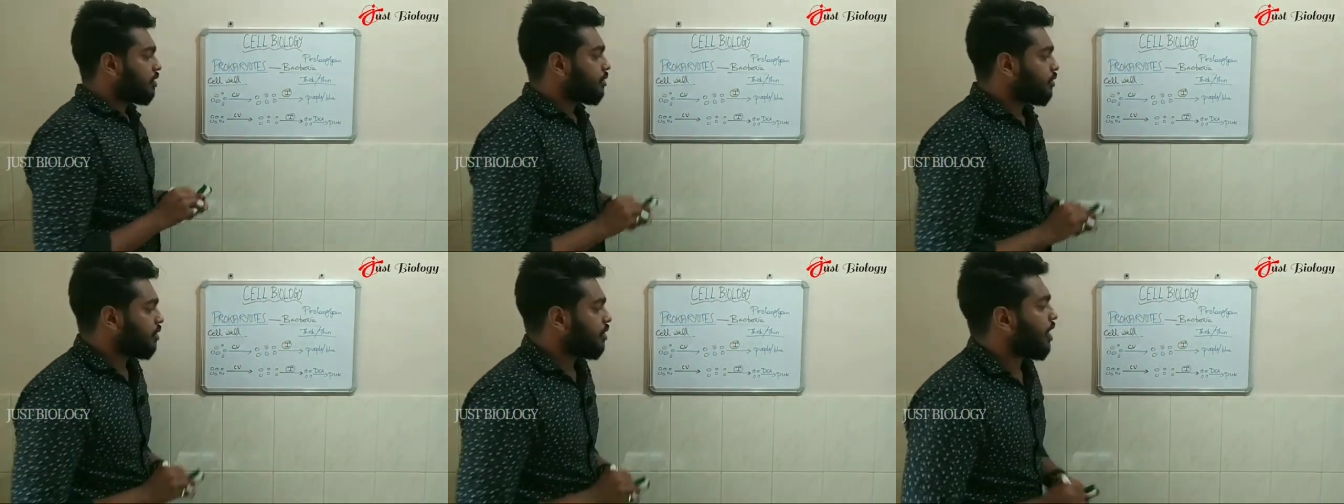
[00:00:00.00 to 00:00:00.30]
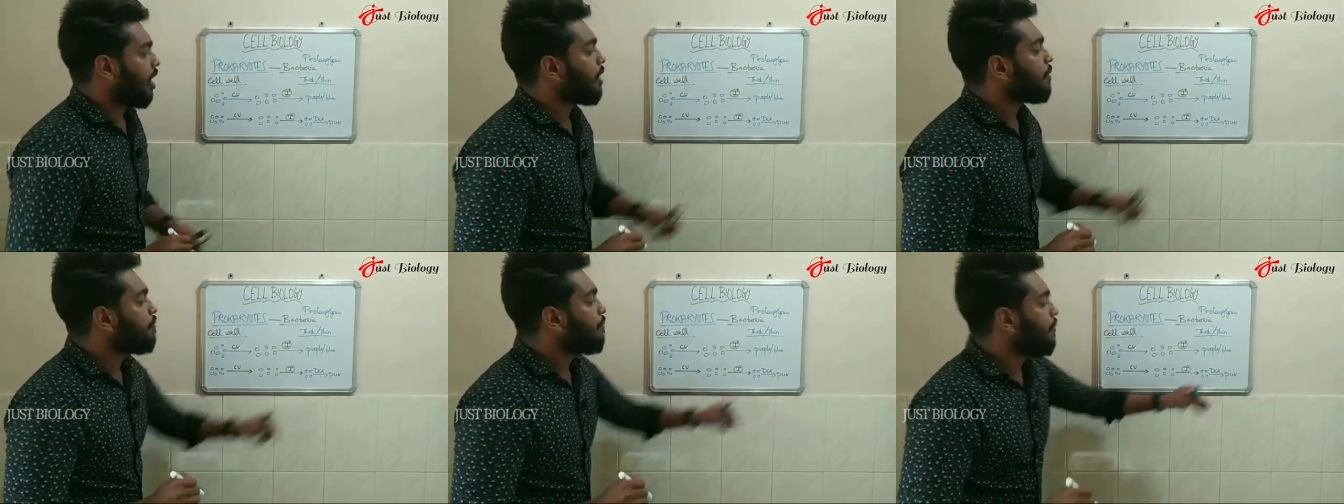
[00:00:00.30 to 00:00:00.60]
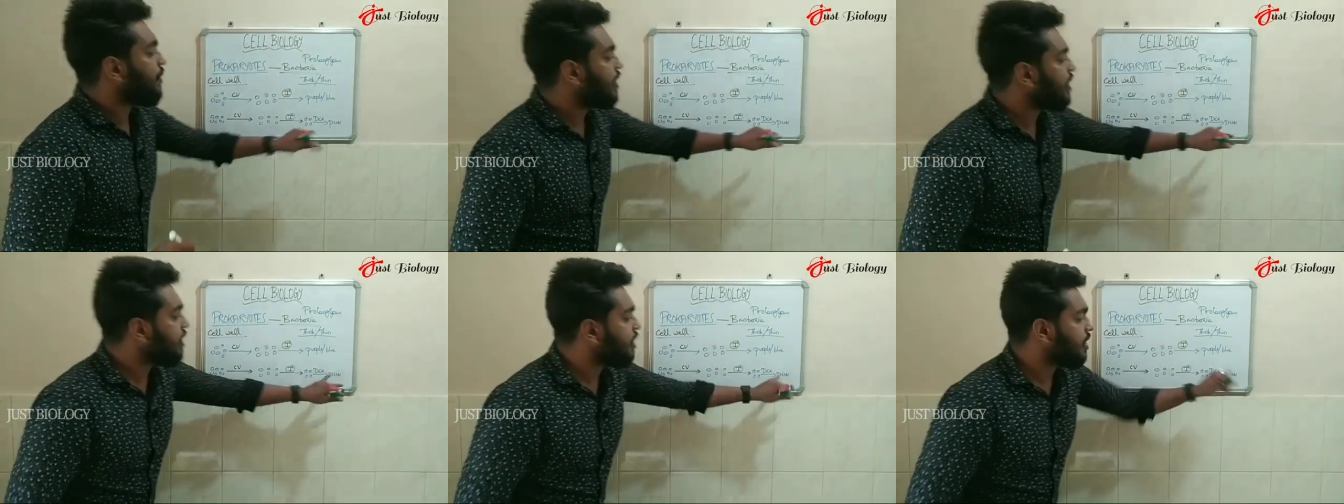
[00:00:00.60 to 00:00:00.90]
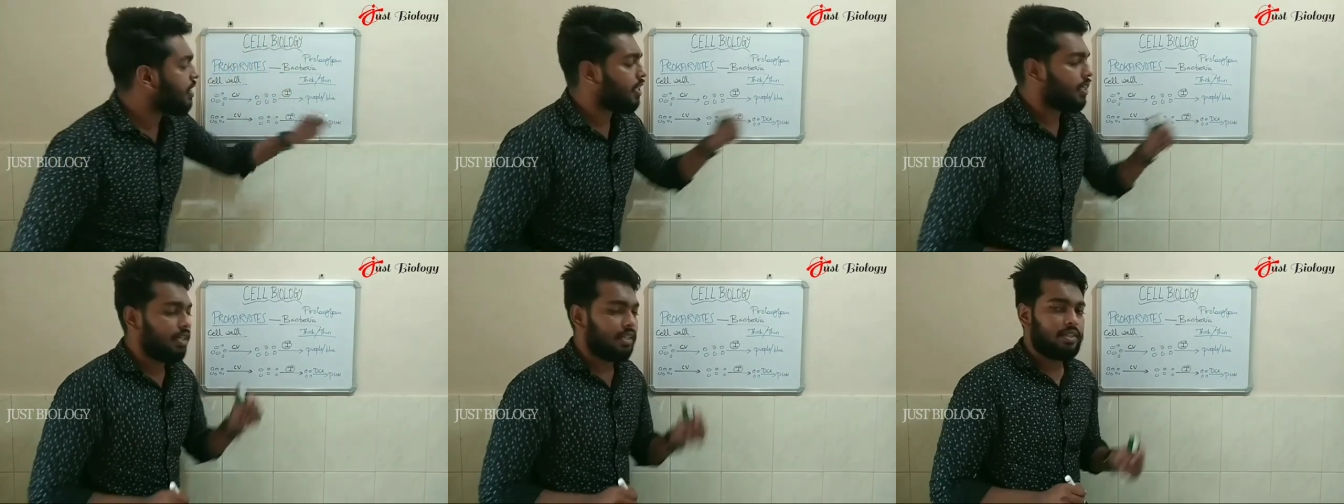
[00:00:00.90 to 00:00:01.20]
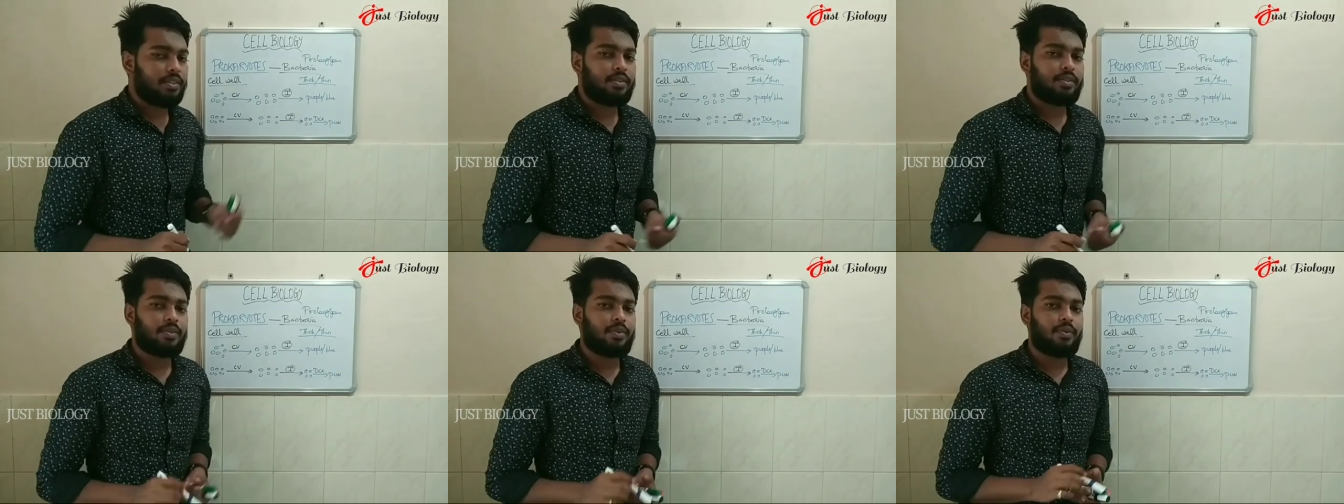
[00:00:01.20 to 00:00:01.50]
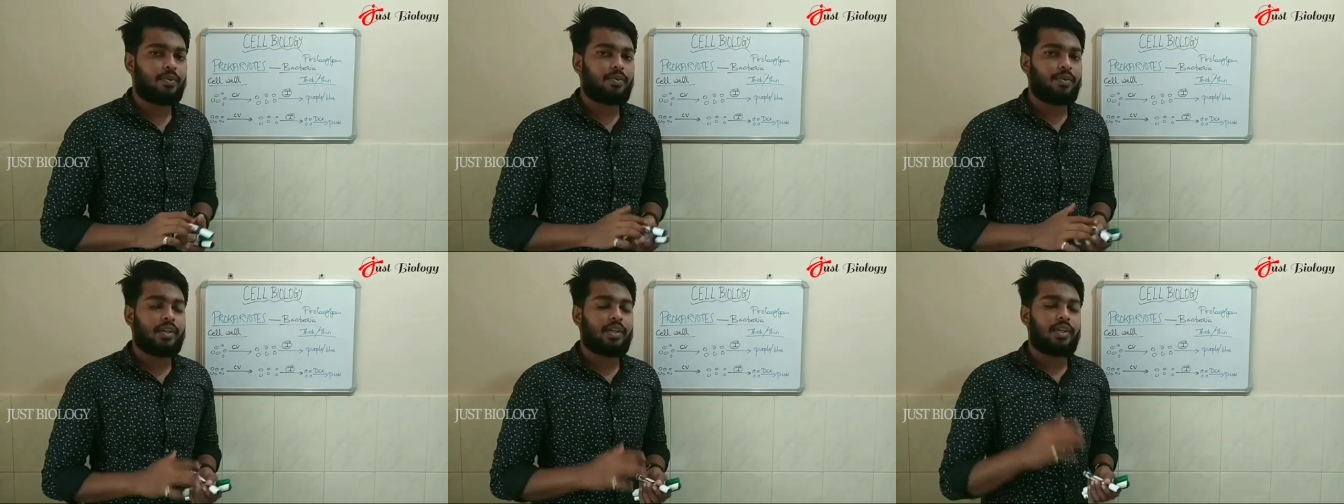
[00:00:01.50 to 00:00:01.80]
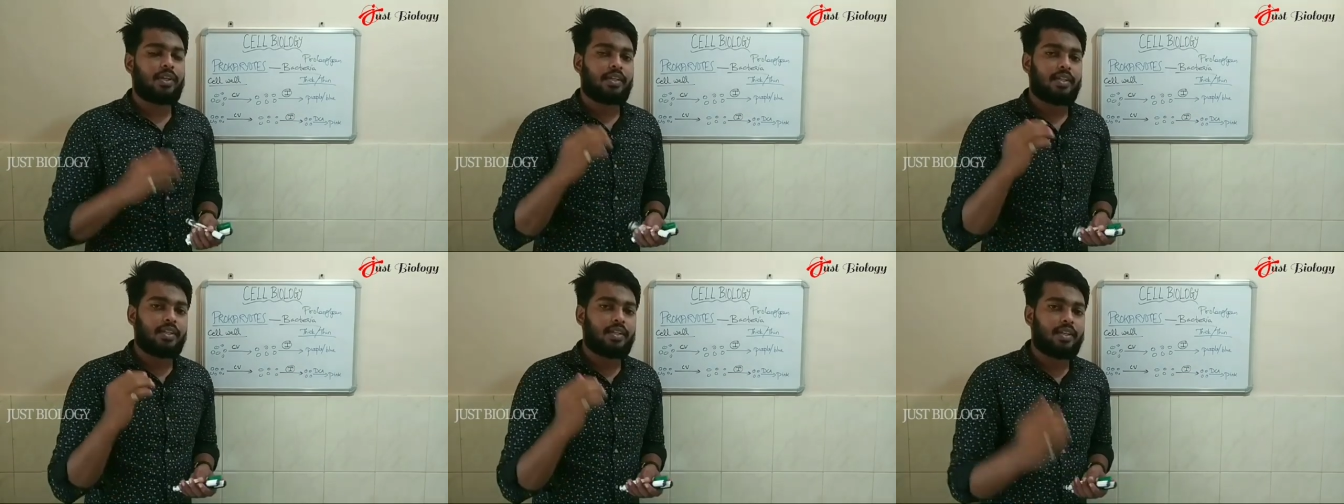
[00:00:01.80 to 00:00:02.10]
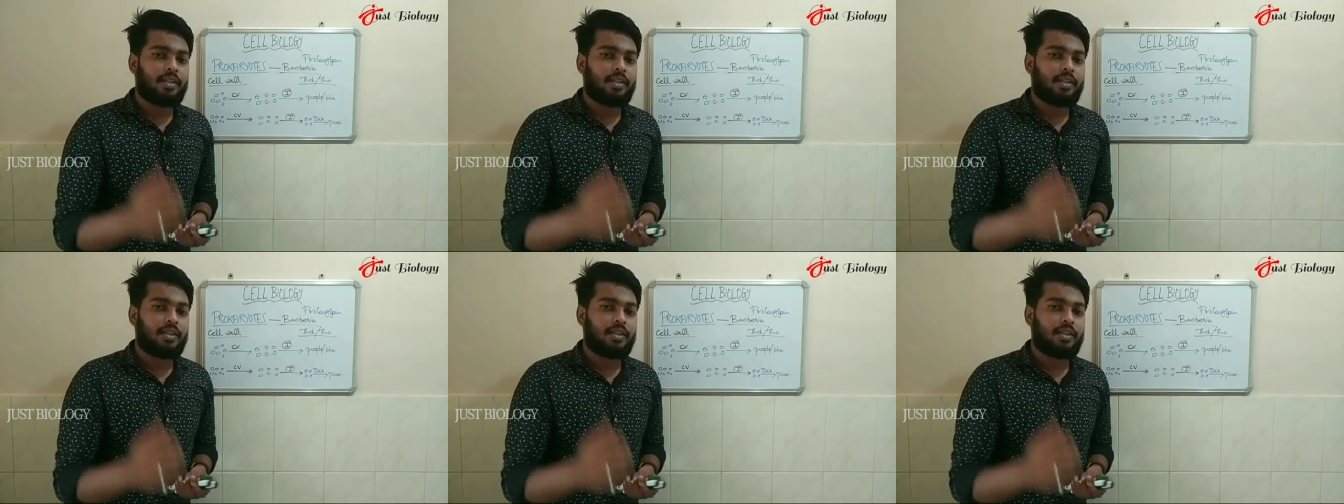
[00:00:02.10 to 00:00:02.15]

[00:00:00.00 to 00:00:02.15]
So that pink color will